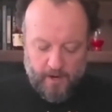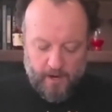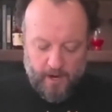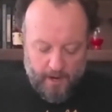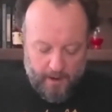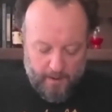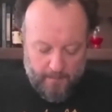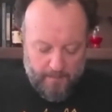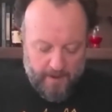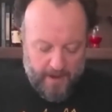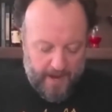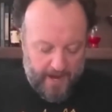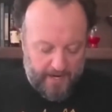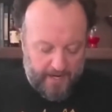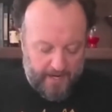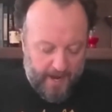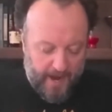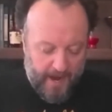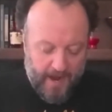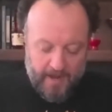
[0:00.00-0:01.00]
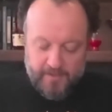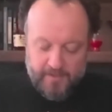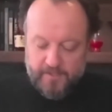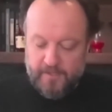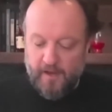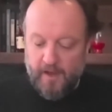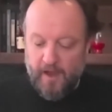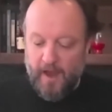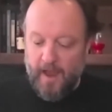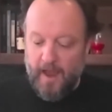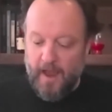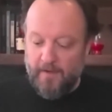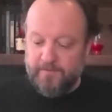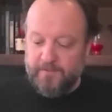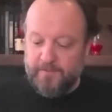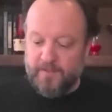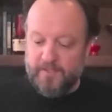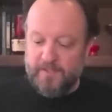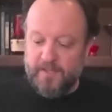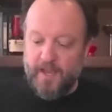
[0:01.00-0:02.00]
Um, and it has, I have
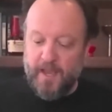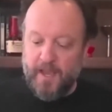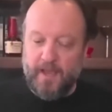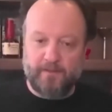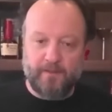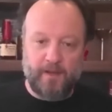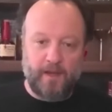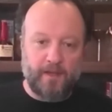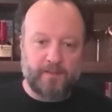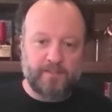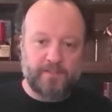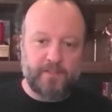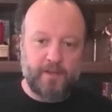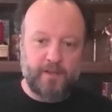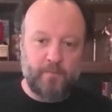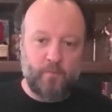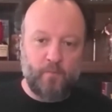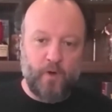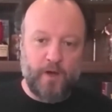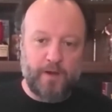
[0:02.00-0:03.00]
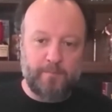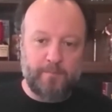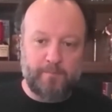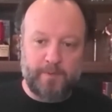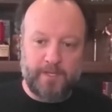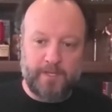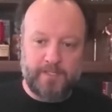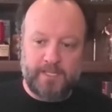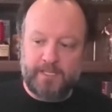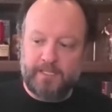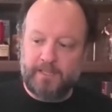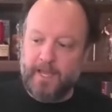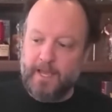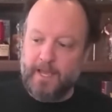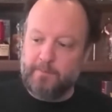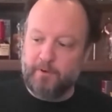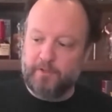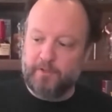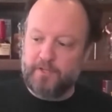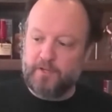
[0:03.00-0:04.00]
to say, a somewhat busy
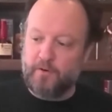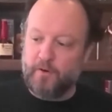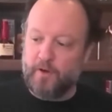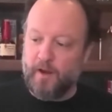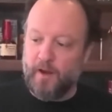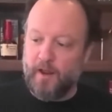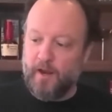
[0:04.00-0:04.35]
label to it.